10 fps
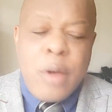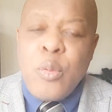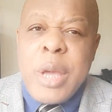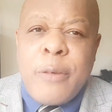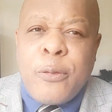
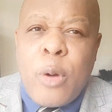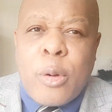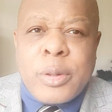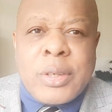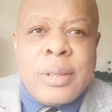and we are
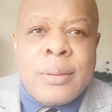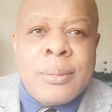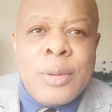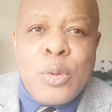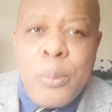focusing
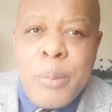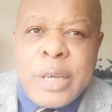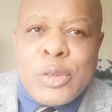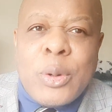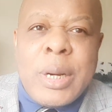to
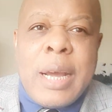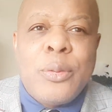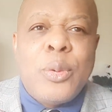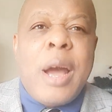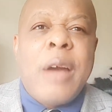make sure
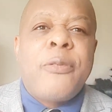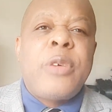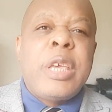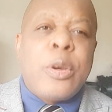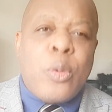that we have
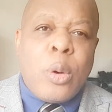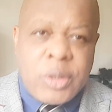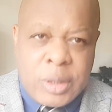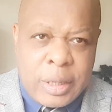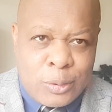equal
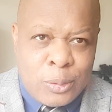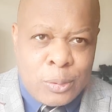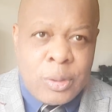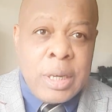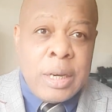
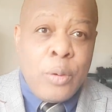status.